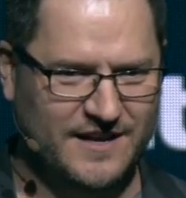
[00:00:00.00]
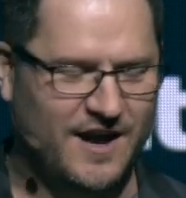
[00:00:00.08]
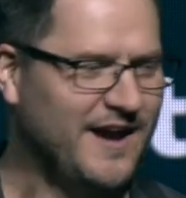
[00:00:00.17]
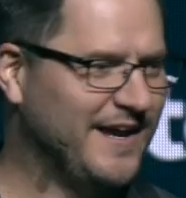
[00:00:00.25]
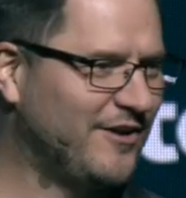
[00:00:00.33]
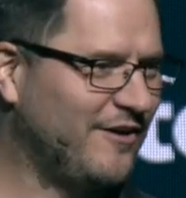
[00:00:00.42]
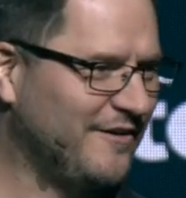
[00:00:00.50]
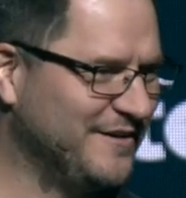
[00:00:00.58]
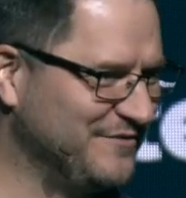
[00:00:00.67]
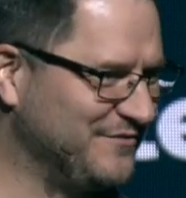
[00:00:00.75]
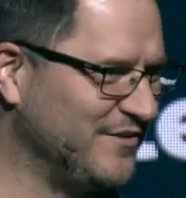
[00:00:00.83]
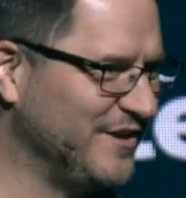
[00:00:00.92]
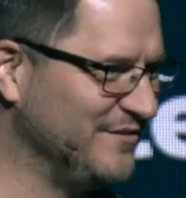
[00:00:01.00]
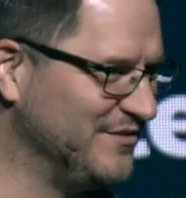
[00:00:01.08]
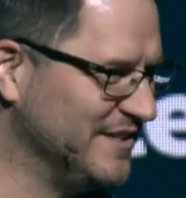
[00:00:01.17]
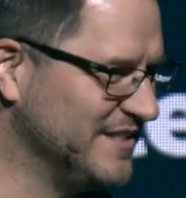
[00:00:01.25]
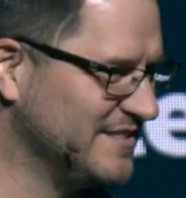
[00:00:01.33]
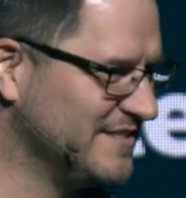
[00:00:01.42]
I R in front of
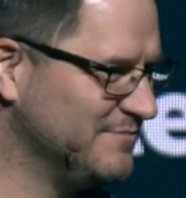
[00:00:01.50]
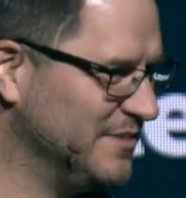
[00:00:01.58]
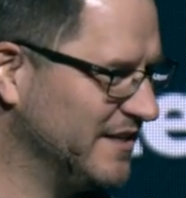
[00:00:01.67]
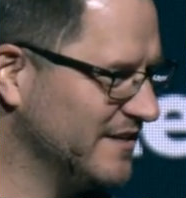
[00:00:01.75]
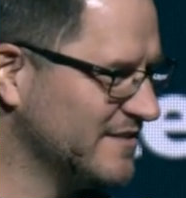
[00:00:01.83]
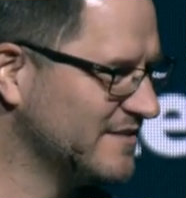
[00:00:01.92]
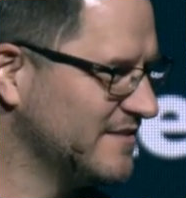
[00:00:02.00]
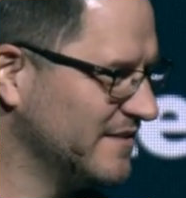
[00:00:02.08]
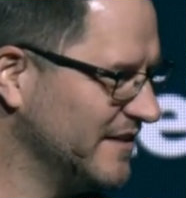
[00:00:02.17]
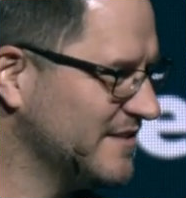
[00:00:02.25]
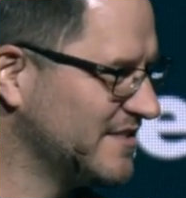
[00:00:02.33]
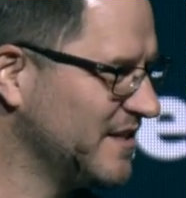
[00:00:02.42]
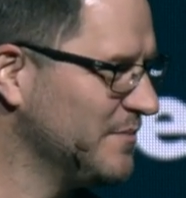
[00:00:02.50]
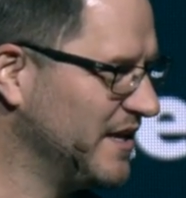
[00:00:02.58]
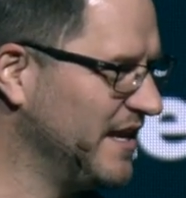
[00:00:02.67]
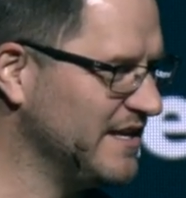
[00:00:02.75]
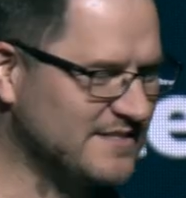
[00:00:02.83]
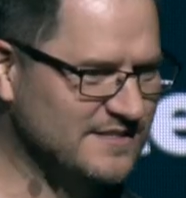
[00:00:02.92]
this because in some
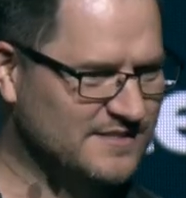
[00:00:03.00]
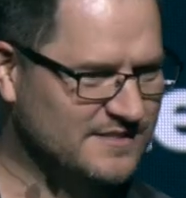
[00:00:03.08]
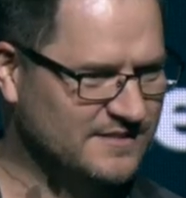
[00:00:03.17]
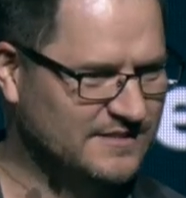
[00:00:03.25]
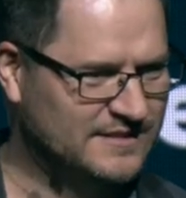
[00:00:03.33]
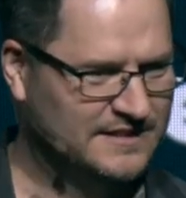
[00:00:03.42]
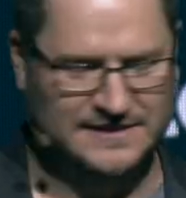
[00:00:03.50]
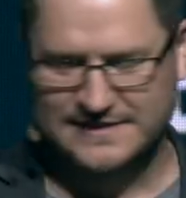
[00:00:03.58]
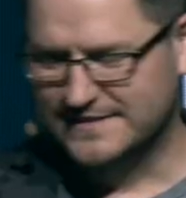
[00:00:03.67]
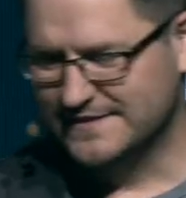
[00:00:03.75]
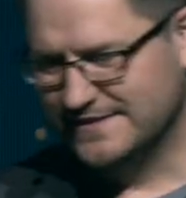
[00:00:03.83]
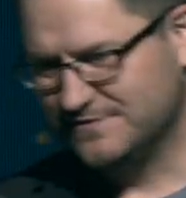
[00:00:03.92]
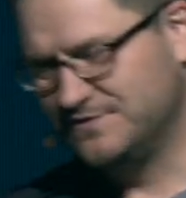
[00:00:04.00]
cases, it